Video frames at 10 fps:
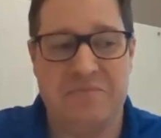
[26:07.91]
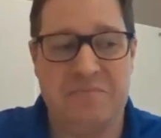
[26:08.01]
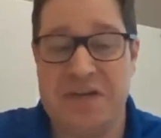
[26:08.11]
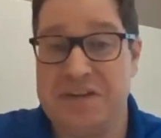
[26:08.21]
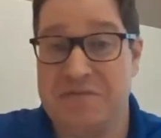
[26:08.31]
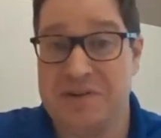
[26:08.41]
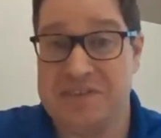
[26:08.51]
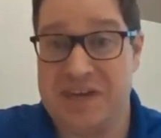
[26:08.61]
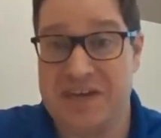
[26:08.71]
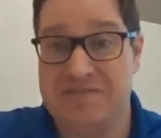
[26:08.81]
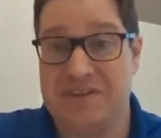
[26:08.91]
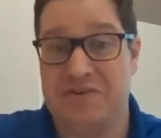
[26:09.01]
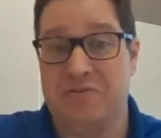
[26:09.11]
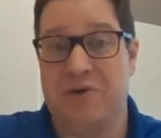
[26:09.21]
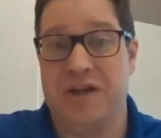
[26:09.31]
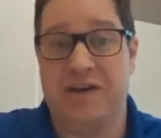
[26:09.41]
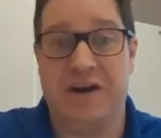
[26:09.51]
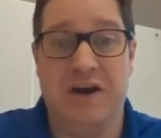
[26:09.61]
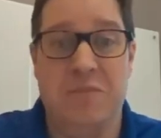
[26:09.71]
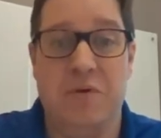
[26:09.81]
mean different saves that don't quite
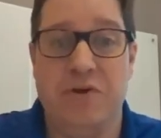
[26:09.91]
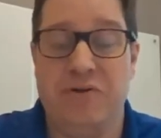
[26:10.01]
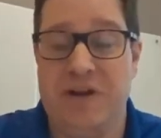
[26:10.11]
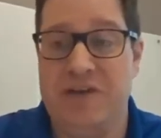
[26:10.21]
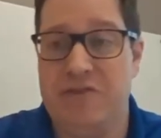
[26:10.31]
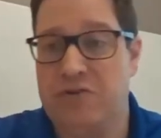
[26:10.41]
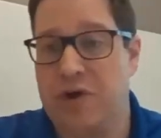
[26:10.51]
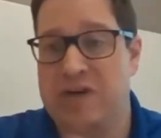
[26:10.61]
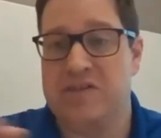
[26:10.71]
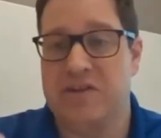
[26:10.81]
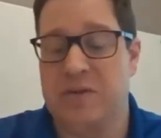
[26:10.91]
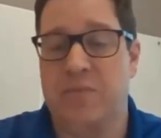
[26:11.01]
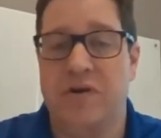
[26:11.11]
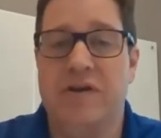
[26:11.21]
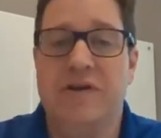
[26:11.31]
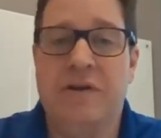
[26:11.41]
line up, but we try to give a directional input.